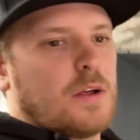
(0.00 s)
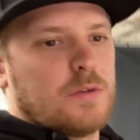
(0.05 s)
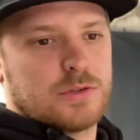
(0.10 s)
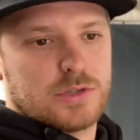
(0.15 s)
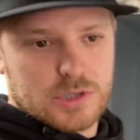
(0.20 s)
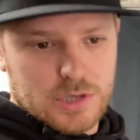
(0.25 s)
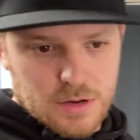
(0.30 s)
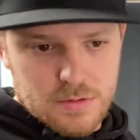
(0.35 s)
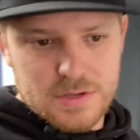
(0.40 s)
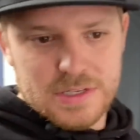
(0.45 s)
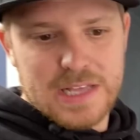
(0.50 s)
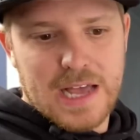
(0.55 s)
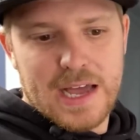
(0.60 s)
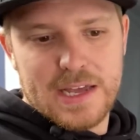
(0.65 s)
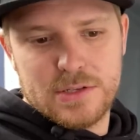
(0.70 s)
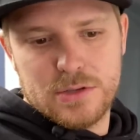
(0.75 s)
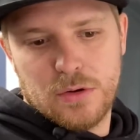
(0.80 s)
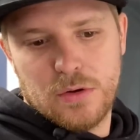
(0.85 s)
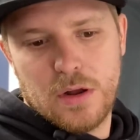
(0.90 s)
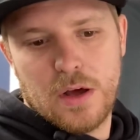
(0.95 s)
as soon as that
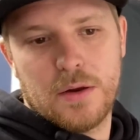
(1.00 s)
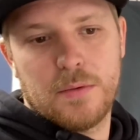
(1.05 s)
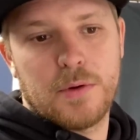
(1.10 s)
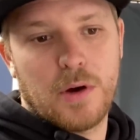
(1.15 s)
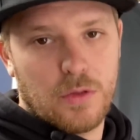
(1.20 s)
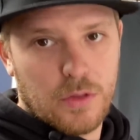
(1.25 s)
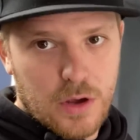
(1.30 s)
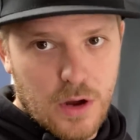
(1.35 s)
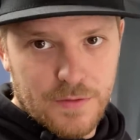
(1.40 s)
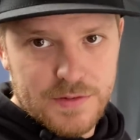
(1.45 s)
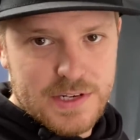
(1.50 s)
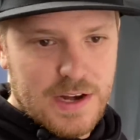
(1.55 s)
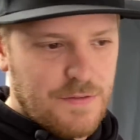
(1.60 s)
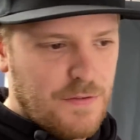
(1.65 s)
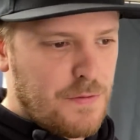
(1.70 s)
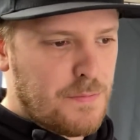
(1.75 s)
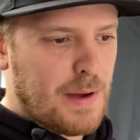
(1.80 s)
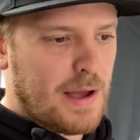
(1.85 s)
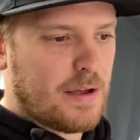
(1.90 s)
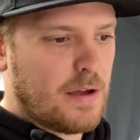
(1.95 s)
is all on, we've got the covers and
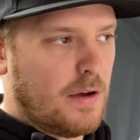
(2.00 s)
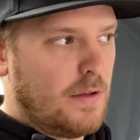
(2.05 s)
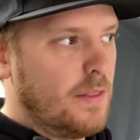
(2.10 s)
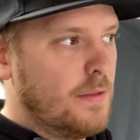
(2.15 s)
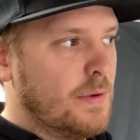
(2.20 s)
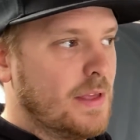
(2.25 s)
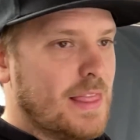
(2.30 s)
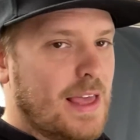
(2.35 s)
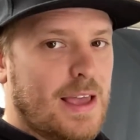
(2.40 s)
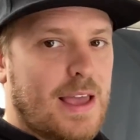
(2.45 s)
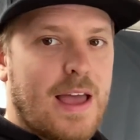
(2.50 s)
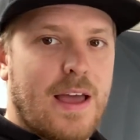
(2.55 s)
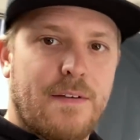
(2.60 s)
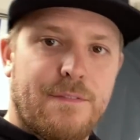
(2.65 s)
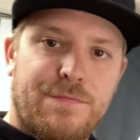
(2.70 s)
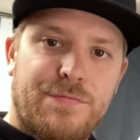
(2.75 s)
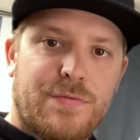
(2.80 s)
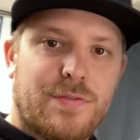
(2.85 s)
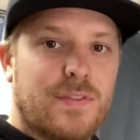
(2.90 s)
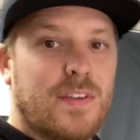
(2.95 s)
everything back on, we can then
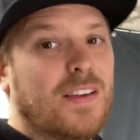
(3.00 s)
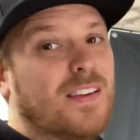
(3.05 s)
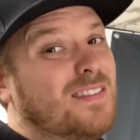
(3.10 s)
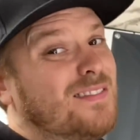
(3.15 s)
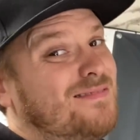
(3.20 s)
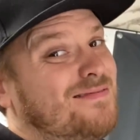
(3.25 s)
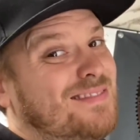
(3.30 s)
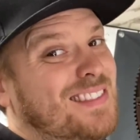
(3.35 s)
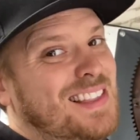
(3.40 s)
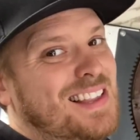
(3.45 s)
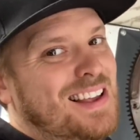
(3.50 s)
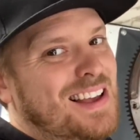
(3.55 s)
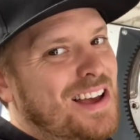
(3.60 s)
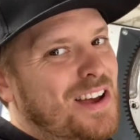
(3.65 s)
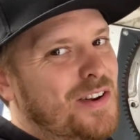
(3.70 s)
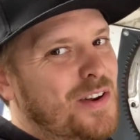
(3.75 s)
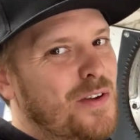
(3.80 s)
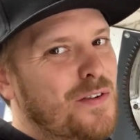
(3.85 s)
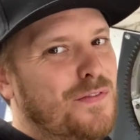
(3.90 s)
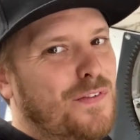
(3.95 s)
get
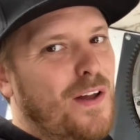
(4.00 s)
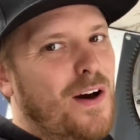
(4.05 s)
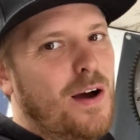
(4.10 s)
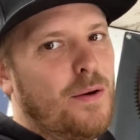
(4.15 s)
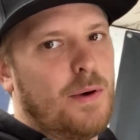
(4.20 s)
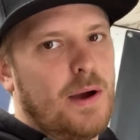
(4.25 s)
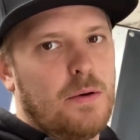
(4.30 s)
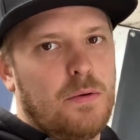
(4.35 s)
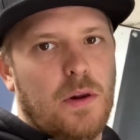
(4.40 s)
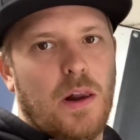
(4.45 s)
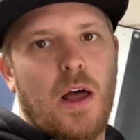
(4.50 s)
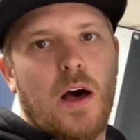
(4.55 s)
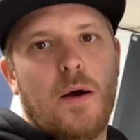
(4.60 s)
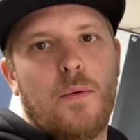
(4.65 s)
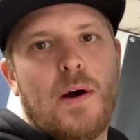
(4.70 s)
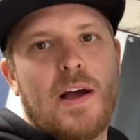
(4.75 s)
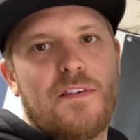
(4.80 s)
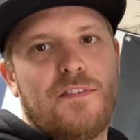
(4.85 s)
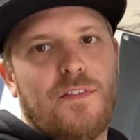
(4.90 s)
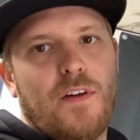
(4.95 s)
new flywheel,
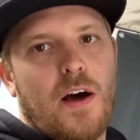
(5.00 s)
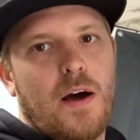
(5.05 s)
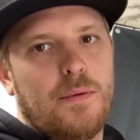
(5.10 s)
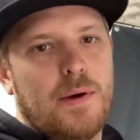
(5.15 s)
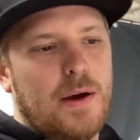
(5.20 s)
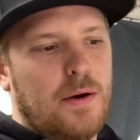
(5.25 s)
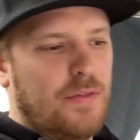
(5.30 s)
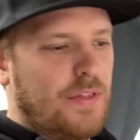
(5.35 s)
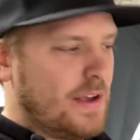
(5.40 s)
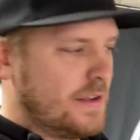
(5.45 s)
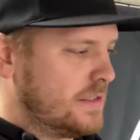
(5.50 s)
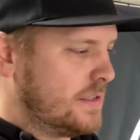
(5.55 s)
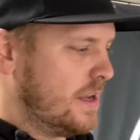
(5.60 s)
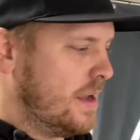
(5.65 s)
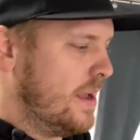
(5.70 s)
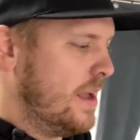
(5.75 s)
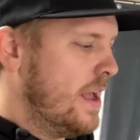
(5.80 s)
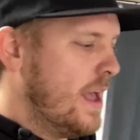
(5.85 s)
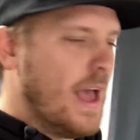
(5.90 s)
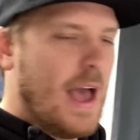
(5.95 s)
lightweight flywheel. Thanks
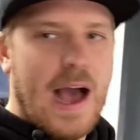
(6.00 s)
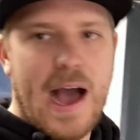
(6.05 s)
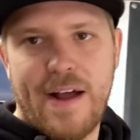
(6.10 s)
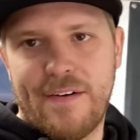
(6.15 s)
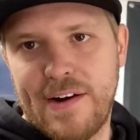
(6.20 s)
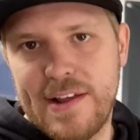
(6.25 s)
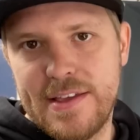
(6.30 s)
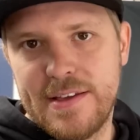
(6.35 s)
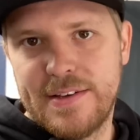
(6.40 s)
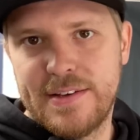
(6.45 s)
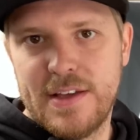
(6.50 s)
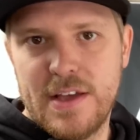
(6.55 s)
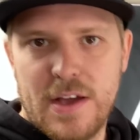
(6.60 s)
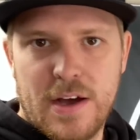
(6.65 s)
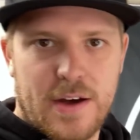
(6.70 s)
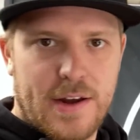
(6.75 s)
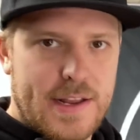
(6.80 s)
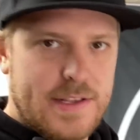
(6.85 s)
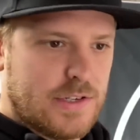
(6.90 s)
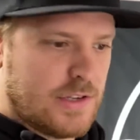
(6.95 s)
to Harry
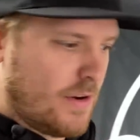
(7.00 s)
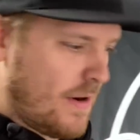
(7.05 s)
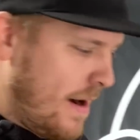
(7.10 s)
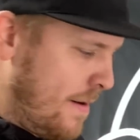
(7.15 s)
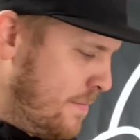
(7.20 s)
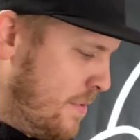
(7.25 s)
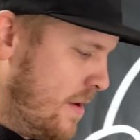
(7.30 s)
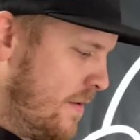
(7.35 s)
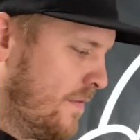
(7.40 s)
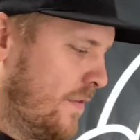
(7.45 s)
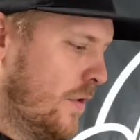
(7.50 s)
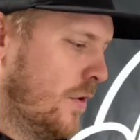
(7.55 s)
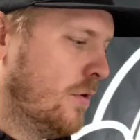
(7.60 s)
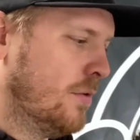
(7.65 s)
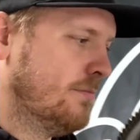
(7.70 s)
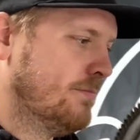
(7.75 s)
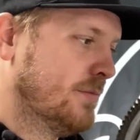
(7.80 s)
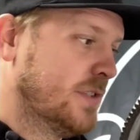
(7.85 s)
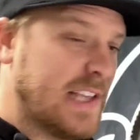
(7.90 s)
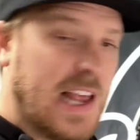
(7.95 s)
on Instagram for
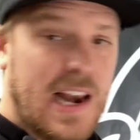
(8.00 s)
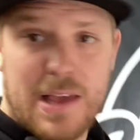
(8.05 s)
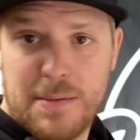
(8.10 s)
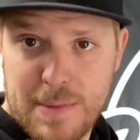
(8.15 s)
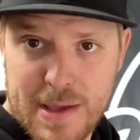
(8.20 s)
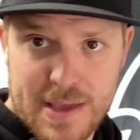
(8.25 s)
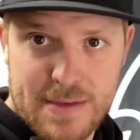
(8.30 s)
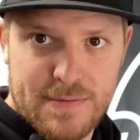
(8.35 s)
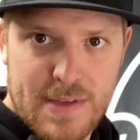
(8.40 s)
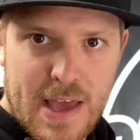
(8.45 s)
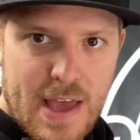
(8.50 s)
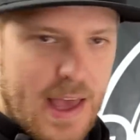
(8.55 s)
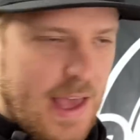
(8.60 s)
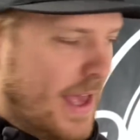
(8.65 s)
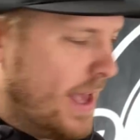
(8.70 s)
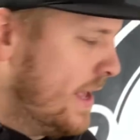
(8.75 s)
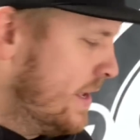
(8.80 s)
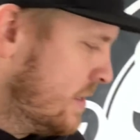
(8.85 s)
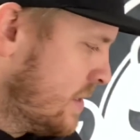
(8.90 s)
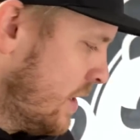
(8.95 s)
selling me his